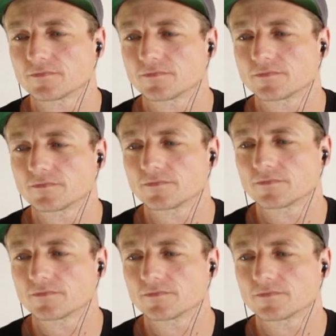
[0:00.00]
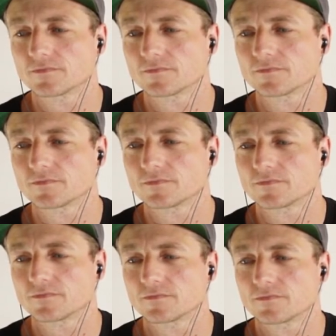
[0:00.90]

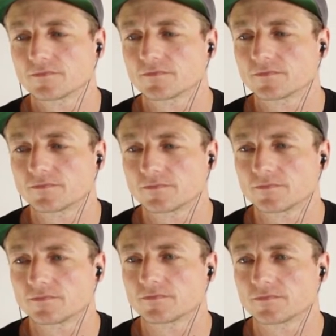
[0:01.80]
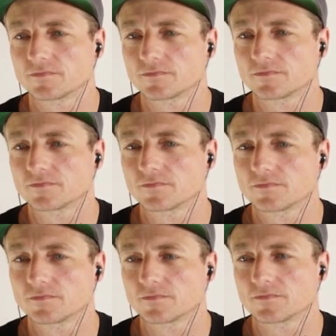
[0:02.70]

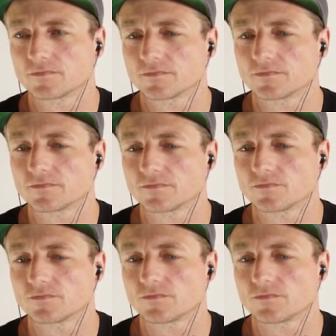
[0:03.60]
[no speech]